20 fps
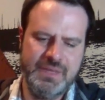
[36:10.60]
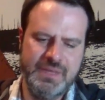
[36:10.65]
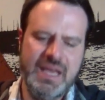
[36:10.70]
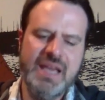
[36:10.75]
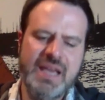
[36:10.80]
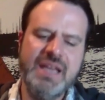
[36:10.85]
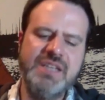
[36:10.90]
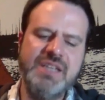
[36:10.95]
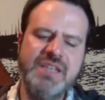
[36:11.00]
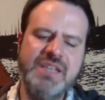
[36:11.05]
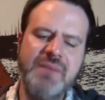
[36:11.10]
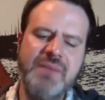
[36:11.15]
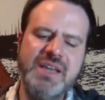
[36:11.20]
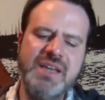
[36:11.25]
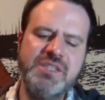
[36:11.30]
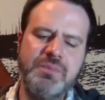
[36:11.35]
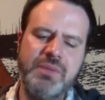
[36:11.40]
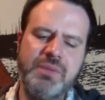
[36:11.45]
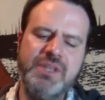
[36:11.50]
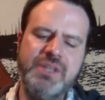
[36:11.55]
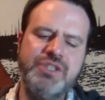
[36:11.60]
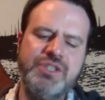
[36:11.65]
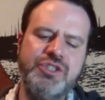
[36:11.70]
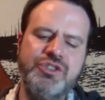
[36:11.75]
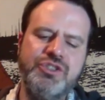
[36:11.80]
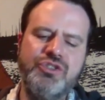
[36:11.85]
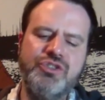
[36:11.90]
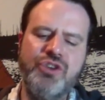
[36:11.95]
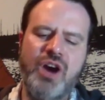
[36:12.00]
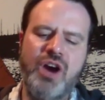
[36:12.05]
It is my splintered
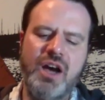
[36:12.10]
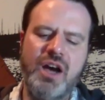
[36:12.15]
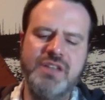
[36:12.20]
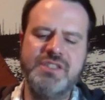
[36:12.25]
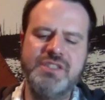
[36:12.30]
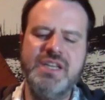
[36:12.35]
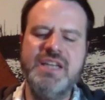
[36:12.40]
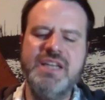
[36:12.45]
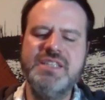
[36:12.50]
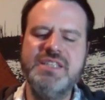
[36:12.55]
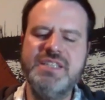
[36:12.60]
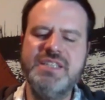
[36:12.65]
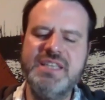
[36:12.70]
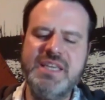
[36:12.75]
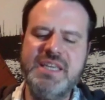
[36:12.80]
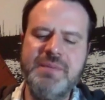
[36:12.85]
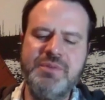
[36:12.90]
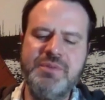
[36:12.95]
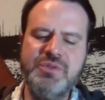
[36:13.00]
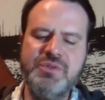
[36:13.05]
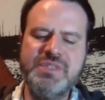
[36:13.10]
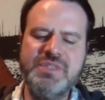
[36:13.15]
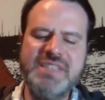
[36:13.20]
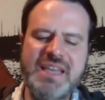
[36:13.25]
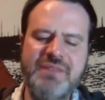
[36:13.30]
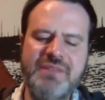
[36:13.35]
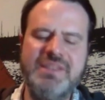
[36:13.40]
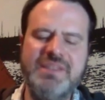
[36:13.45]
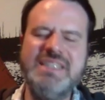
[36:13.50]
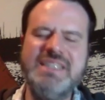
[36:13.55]
cross to keep you
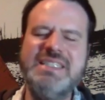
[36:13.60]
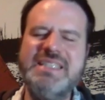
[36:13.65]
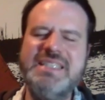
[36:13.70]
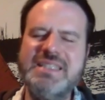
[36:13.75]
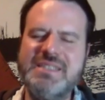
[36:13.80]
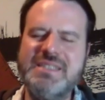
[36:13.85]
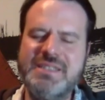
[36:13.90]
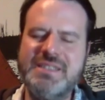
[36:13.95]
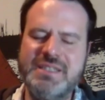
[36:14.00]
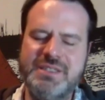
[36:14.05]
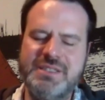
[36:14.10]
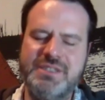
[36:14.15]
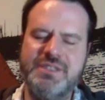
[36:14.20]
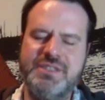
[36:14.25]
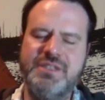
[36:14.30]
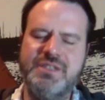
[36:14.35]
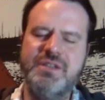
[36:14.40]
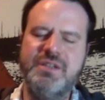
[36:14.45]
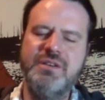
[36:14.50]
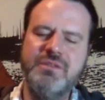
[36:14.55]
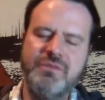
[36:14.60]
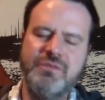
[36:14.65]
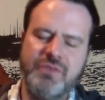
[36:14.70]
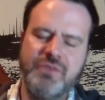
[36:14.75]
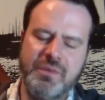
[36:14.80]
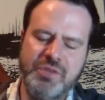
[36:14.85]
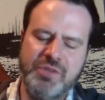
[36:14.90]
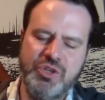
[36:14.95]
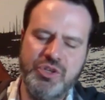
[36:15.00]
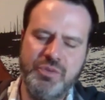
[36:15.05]
safely distanced from
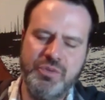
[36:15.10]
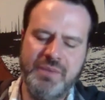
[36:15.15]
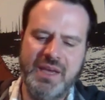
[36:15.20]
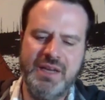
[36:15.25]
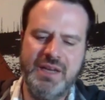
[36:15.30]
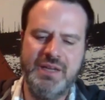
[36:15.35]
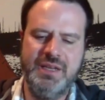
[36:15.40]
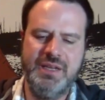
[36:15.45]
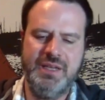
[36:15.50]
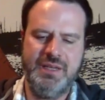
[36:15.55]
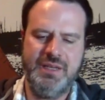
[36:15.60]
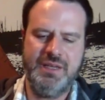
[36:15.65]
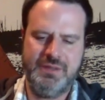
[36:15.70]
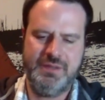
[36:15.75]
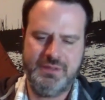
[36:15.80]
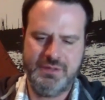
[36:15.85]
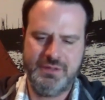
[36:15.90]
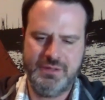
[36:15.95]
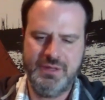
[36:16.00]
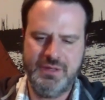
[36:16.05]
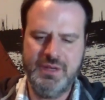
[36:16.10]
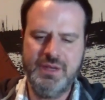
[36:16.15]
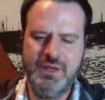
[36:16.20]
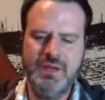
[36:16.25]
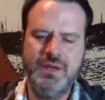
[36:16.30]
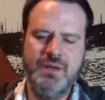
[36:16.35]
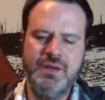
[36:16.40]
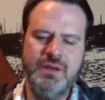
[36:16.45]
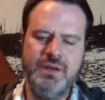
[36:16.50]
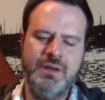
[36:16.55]
humanity.
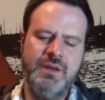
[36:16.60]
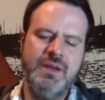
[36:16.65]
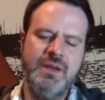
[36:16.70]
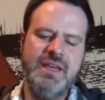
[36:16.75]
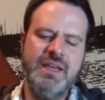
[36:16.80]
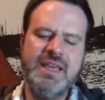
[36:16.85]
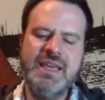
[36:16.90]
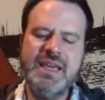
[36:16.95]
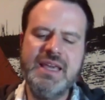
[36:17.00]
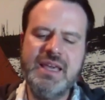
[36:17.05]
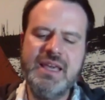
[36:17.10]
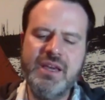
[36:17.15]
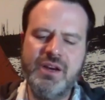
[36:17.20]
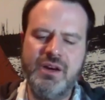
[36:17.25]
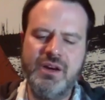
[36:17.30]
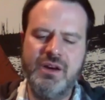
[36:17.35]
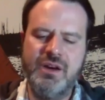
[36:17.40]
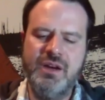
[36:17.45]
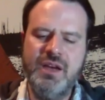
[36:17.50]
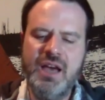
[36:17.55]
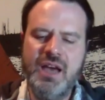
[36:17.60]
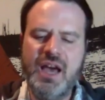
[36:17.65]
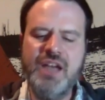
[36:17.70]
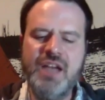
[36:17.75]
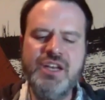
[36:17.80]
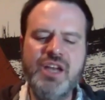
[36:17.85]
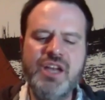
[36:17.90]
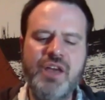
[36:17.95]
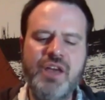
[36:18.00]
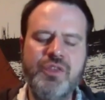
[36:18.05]
Here,
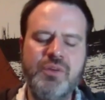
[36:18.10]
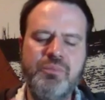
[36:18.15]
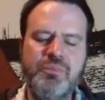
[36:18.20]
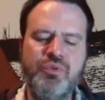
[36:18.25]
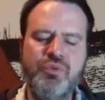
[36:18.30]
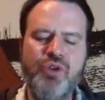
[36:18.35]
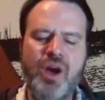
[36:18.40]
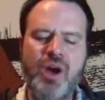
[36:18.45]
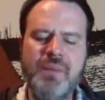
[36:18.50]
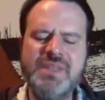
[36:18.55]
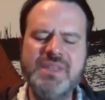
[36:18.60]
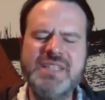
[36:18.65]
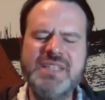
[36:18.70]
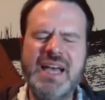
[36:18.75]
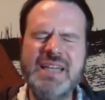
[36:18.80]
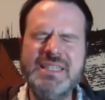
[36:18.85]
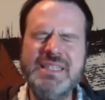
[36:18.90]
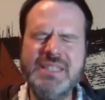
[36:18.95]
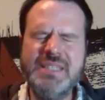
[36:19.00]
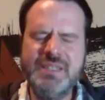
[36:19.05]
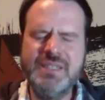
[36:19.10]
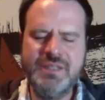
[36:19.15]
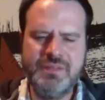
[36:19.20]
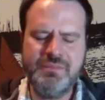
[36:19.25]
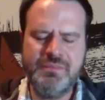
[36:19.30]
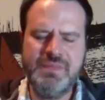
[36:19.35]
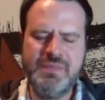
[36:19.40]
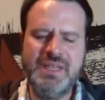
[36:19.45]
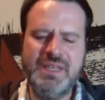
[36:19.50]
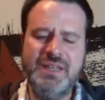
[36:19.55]
another promise I didn't
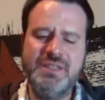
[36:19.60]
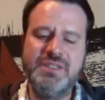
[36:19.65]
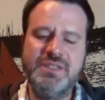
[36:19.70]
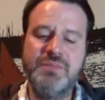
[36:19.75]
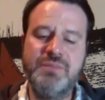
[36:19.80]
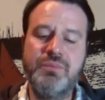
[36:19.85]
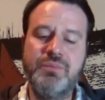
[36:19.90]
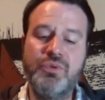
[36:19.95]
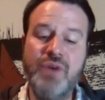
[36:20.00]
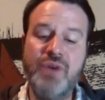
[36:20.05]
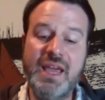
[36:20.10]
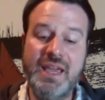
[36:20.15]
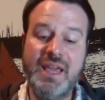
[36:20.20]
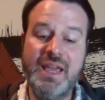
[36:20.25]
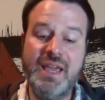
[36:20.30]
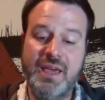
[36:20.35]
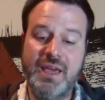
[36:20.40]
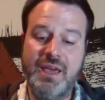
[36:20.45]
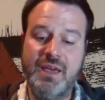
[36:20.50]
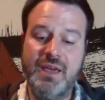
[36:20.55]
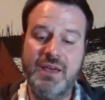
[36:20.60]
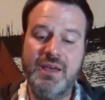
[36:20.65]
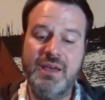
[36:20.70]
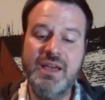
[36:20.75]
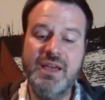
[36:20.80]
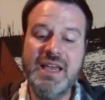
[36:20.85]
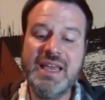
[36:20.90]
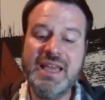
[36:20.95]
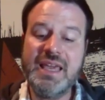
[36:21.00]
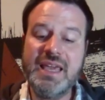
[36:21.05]
mean to break.
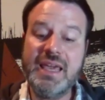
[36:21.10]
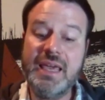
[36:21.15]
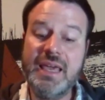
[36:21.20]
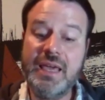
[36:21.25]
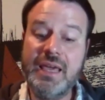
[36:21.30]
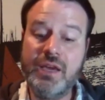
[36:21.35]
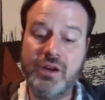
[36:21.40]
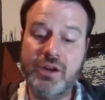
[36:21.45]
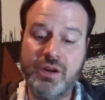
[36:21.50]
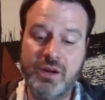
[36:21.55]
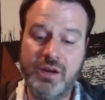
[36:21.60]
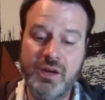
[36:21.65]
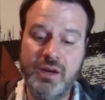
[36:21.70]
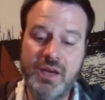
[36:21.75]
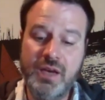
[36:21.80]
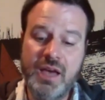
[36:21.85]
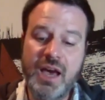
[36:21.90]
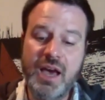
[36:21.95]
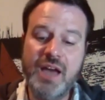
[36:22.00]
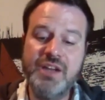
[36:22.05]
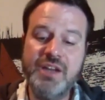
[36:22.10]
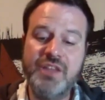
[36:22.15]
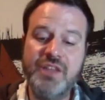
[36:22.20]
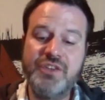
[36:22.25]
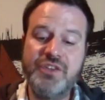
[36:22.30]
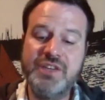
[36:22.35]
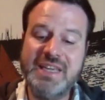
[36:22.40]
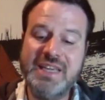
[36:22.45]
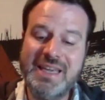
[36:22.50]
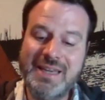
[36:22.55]
Here, another
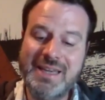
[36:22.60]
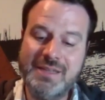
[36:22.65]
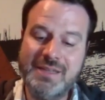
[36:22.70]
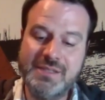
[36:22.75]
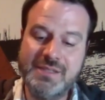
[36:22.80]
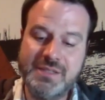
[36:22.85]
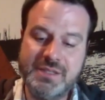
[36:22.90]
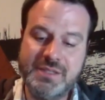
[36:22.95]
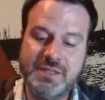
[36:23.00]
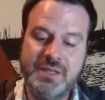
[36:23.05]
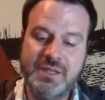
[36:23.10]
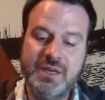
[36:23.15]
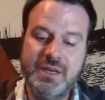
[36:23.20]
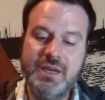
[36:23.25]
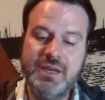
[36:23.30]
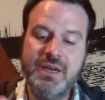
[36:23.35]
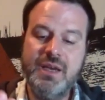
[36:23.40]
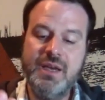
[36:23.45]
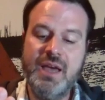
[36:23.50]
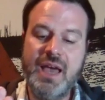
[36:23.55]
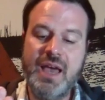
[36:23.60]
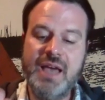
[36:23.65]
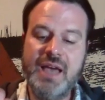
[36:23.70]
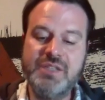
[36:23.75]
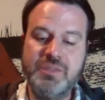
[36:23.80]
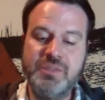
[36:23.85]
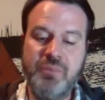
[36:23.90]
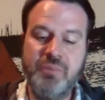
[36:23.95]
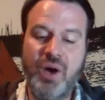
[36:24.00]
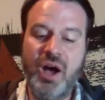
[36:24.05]
kiss as
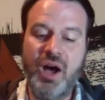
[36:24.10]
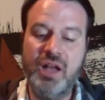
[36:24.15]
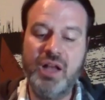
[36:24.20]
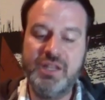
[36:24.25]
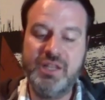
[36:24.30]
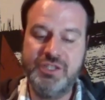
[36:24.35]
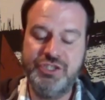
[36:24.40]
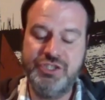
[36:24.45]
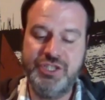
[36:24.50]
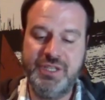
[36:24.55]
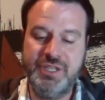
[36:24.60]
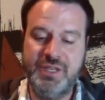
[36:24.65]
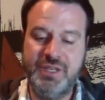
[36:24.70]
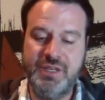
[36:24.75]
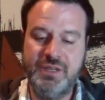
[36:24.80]
apology.